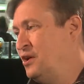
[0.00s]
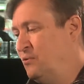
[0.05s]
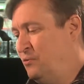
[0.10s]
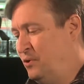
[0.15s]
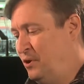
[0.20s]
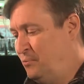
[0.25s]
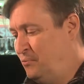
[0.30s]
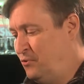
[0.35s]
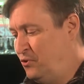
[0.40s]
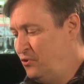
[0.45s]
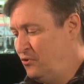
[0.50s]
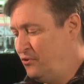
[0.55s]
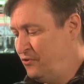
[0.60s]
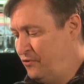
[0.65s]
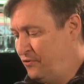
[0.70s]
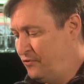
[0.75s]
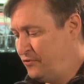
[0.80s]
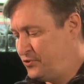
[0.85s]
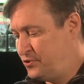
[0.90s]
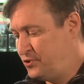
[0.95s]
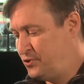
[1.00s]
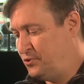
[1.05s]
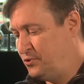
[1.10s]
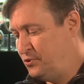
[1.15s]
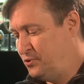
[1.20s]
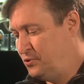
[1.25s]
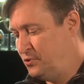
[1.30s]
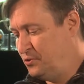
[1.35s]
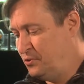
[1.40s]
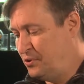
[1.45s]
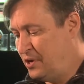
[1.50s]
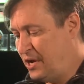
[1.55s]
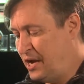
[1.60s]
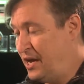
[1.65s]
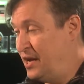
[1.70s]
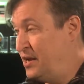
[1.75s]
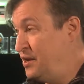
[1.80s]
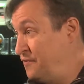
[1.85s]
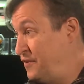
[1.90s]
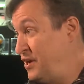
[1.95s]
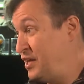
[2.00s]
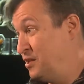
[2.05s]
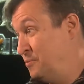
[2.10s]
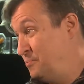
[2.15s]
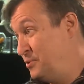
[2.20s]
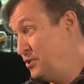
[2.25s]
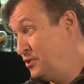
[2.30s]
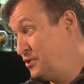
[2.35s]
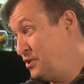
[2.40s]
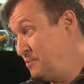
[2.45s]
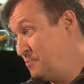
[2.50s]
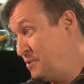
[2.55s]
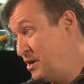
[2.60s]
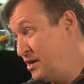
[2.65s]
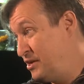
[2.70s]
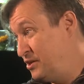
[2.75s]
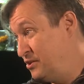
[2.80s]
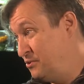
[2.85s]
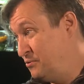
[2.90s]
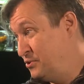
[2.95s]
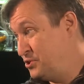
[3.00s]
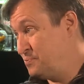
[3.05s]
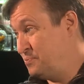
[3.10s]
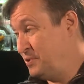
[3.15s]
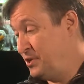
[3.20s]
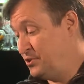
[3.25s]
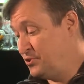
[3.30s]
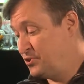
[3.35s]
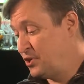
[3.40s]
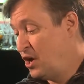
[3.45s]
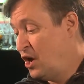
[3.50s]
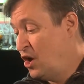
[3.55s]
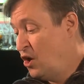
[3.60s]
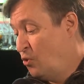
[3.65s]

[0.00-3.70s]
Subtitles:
We move to an availability model, which means